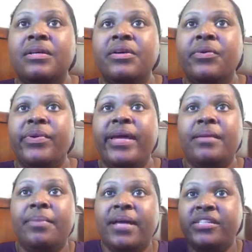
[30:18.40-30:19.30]

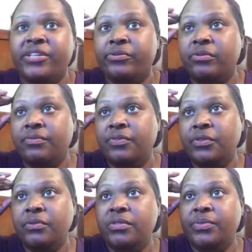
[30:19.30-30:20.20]
created by General
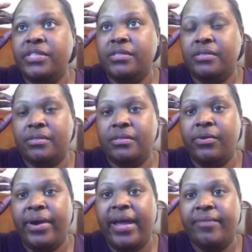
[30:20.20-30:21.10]
Foods, which is
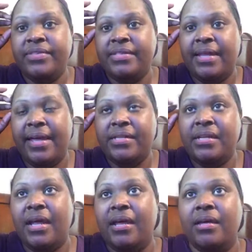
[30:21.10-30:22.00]

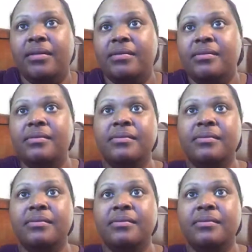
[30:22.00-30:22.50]
Kraft/Heinz.